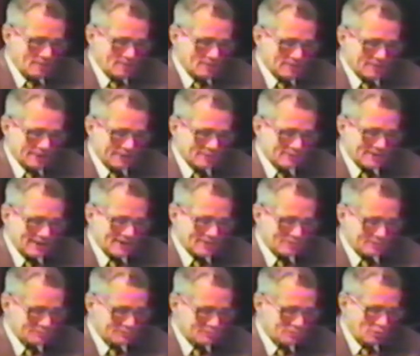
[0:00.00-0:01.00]
Now, he's
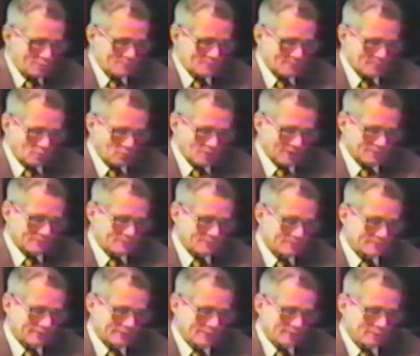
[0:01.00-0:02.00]
asking Job some
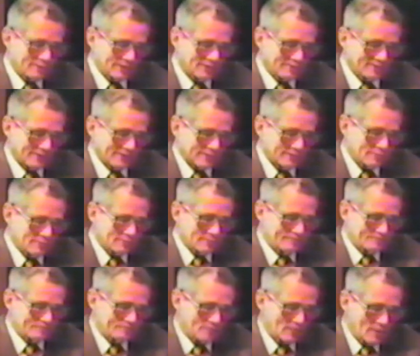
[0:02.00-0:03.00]
questions, and he says this
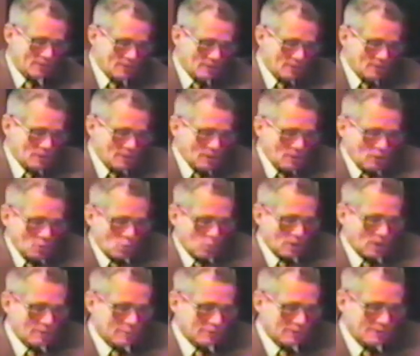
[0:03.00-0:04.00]

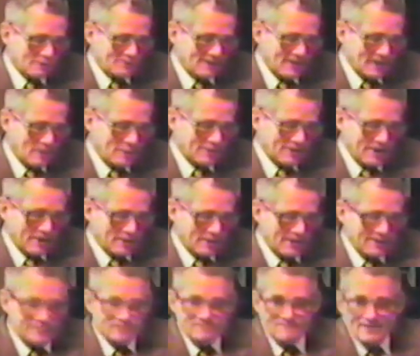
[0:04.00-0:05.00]
Where wast thou when I
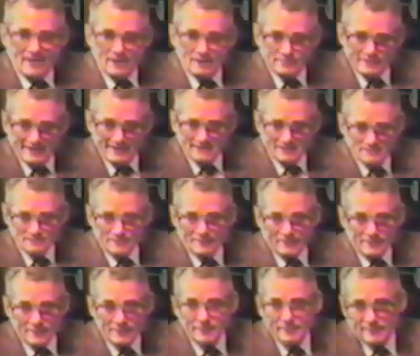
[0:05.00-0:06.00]
laid the foundations
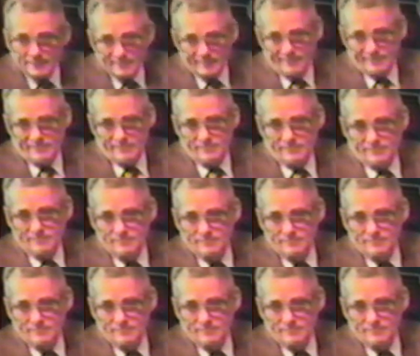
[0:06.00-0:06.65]
of the earth?